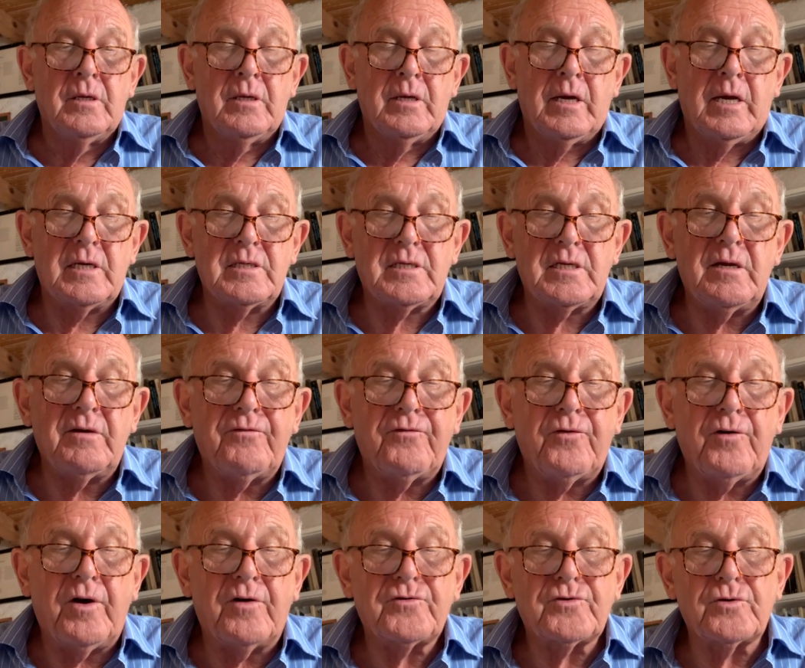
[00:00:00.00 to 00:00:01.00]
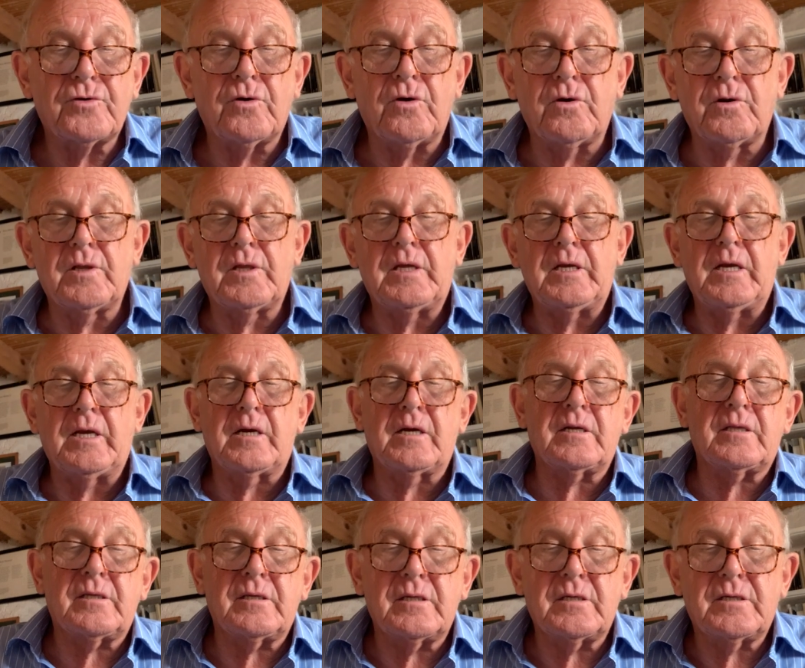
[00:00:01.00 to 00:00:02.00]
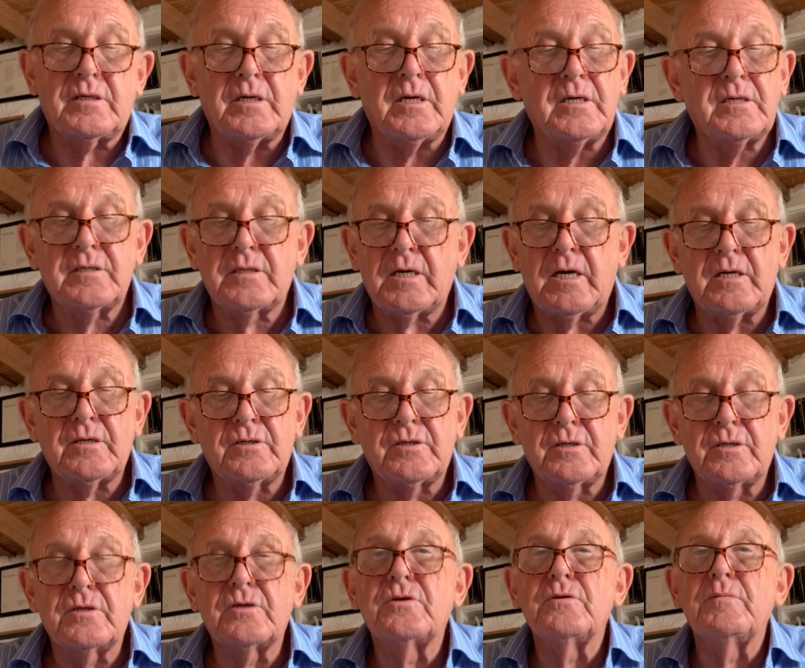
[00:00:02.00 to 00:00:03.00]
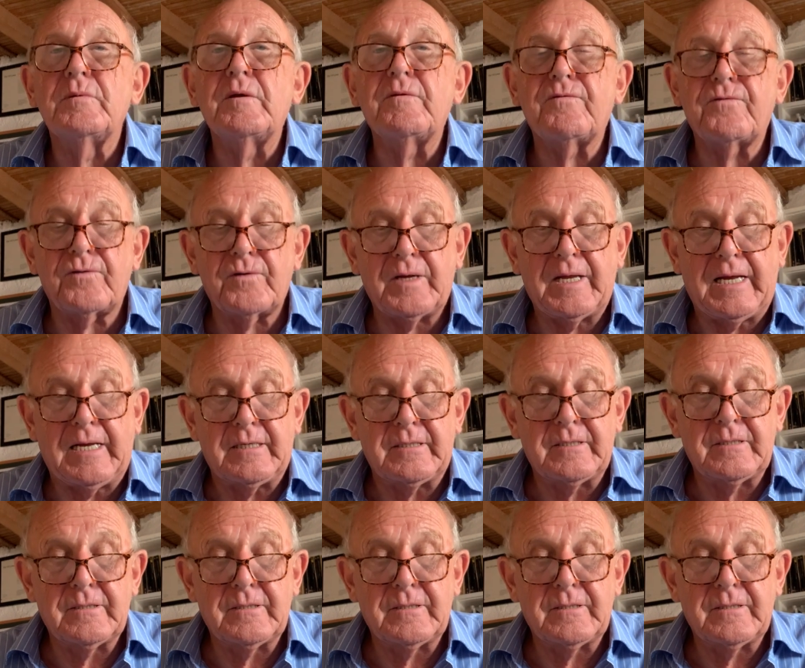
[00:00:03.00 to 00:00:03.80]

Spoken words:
as if after all the earth had turned out to be flat.